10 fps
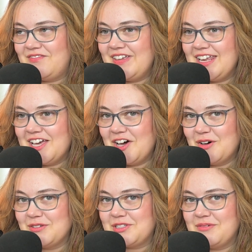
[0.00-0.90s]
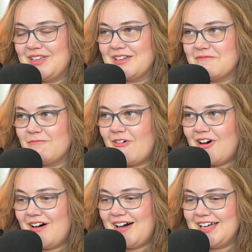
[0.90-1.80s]
videos so we can
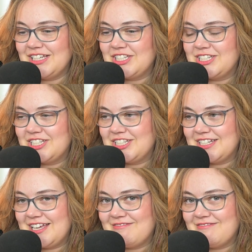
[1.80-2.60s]
watch